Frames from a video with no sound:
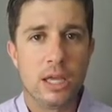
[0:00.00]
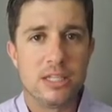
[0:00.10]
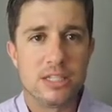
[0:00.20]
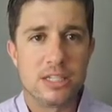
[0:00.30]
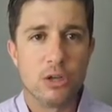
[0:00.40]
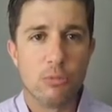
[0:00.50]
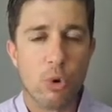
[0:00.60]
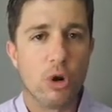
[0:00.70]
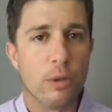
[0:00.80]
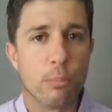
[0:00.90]
in still
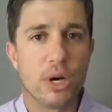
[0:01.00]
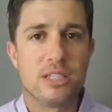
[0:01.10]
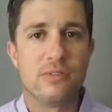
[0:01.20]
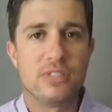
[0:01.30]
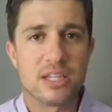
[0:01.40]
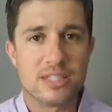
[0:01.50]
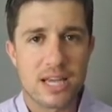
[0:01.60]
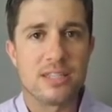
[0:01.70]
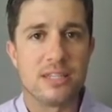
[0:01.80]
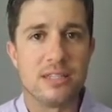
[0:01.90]
more impressive
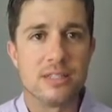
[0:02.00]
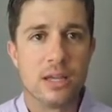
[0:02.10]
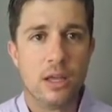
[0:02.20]
successes,